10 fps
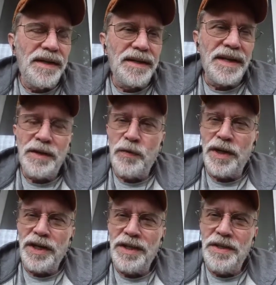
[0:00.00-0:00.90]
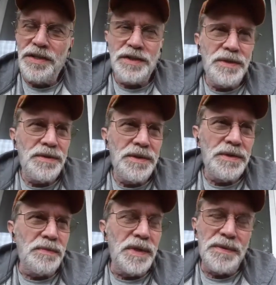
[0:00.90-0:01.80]
I kind of want to let this go
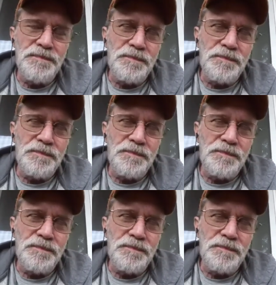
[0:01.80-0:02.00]
too, but